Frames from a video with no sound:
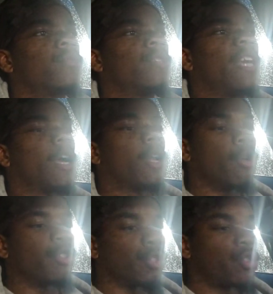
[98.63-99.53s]
get
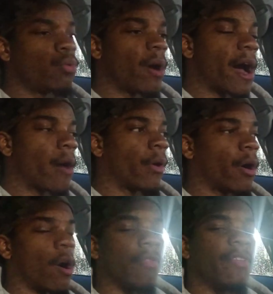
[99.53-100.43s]
closer to our
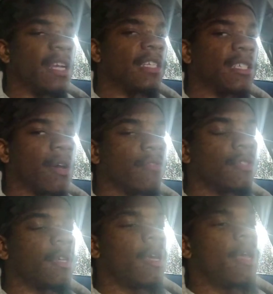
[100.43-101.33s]
authentic
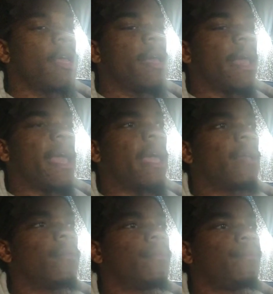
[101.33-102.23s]
selves.
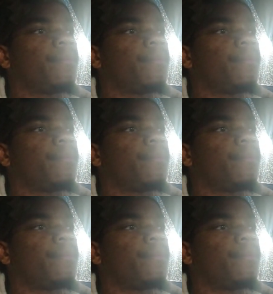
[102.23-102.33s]
And